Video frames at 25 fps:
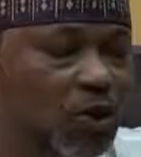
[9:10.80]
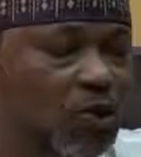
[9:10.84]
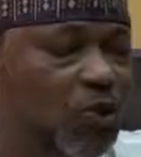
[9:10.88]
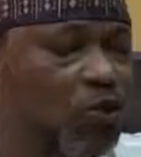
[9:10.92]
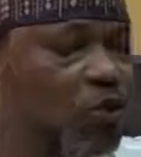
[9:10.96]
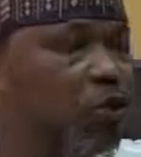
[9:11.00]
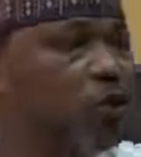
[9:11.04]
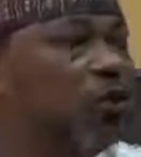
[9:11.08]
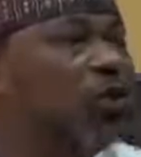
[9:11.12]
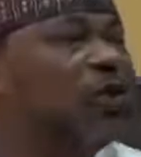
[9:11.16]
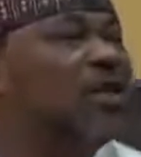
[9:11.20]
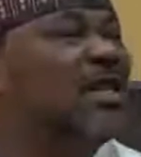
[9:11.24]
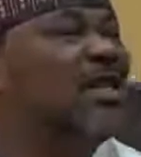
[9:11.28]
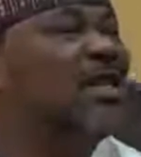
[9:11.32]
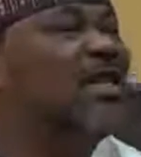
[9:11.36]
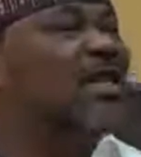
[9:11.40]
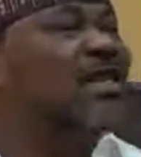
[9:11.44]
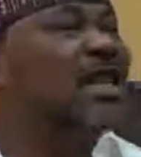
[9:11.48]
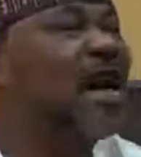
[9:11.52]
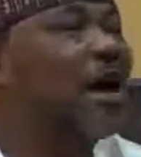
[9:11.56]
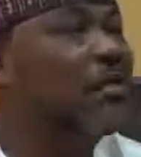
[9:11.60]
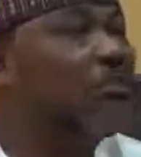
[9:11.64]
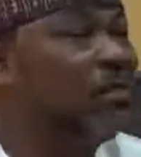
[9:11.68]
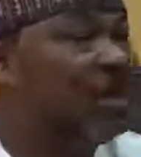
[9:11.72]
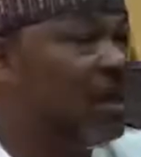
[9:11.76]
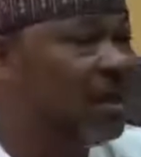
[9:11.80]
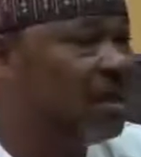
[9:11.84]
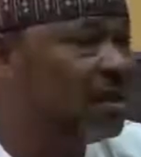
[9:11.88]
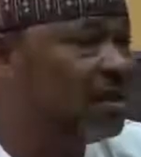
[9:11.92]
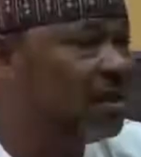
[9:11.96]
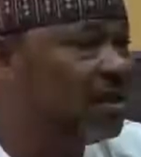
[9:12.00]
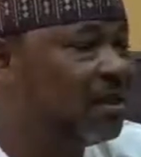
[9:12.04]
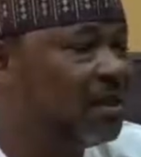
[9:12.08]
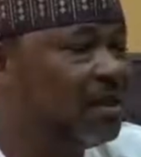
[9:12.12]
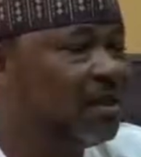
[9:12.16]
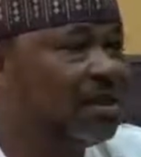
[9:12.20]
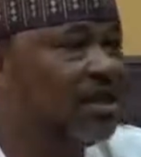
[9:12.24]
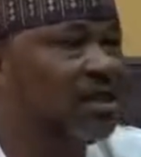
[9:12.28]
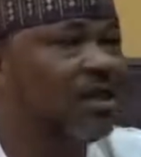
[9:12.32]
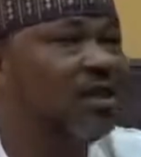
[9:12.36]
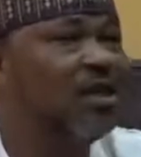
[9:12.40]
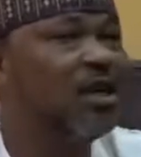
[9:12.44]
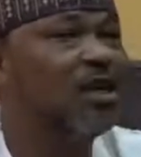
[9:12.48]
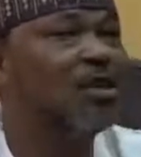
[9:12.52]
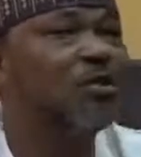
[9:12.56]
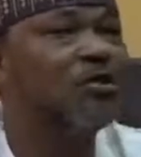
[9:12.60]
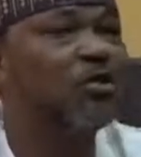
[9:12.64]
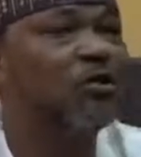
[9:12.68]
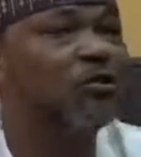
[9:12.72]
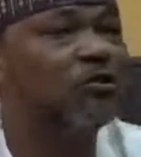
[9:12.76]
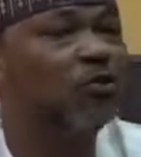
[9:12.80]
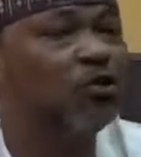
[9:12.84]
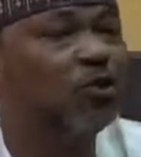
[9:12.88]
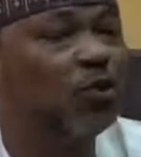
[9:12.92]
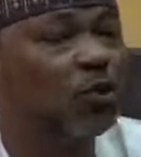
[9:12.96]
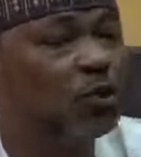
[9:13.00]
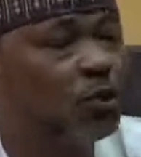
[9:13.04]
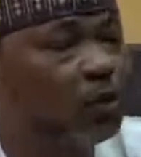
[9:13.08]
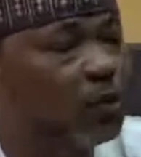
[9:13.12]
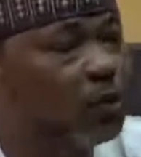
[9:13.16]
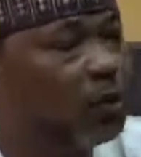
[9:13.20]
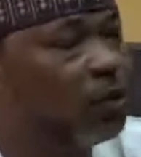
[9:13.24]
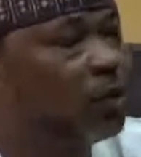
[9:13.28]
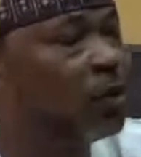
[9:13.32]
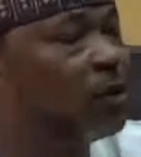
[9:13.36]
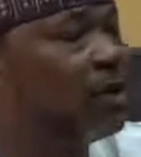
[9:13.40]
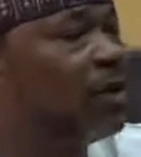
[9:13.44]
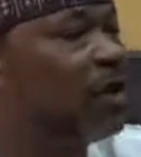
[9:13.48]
You could determine in the days of Chukwu,